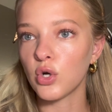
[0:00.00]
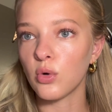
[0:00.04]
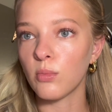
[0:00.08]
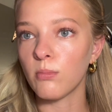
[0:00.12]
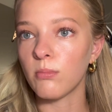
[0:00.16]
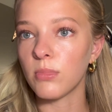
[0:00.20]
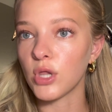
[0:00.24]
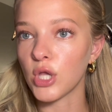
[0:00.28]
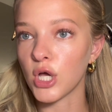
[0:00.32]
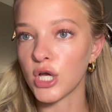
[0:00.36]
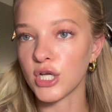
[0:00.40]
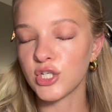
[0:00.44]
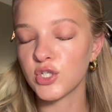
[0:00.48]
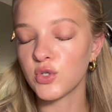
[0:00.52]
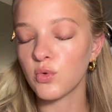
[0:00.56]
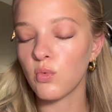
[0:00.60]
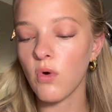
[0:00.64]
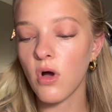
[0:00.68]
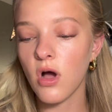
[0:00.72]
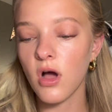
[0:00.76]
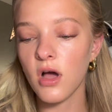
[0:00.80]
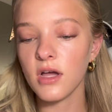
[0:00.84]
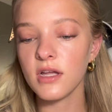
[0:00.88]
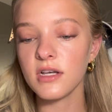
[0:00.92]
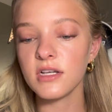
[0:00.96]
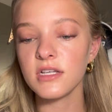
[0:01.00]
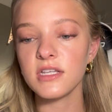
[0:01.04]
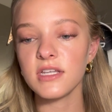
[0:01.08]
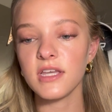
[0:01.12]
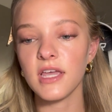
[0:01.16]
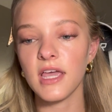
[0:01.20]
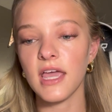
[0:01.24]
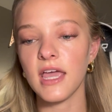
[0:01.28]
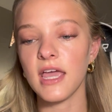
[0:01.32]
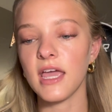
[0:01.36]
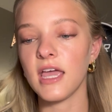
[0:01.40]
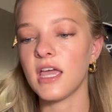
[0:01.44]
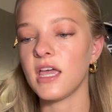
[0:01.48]
blush wand
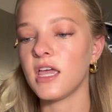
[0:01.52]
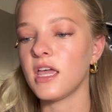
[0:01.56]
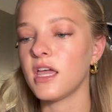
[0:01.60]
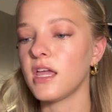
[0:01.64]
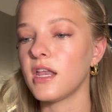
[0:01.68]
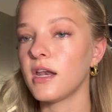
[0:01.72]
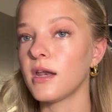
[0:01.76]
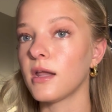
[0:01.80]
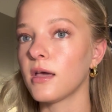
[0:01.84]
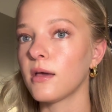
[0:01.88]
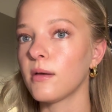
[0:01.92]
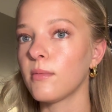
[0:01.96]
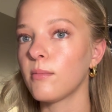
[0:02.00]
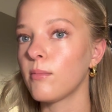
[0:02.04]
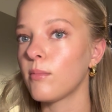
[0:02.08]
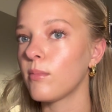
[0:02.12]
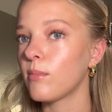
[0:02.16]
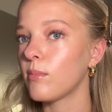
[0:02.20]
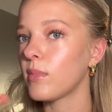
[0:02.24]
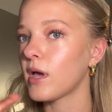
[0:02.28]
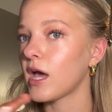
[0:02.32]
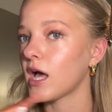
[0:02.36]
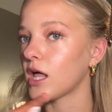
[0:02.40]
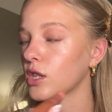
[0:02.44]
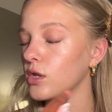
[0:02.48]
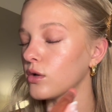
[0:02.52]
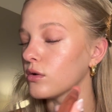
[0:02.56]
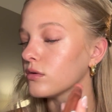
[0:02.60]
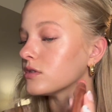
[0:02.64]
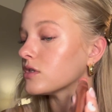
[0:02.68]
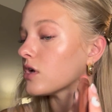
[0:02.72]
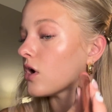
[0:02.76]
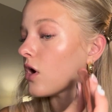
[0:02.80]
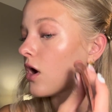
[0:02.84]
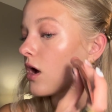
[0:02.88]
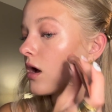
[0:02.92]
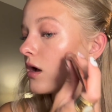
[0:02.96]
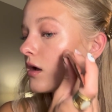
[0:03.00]
in Pillow
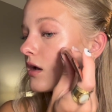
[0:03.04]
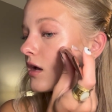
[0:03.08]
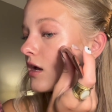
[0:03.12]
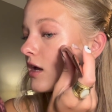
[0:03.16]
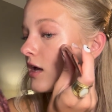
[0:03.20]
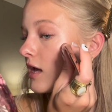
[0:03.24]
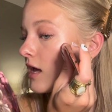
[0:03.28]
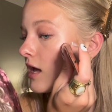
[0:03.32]
Talk,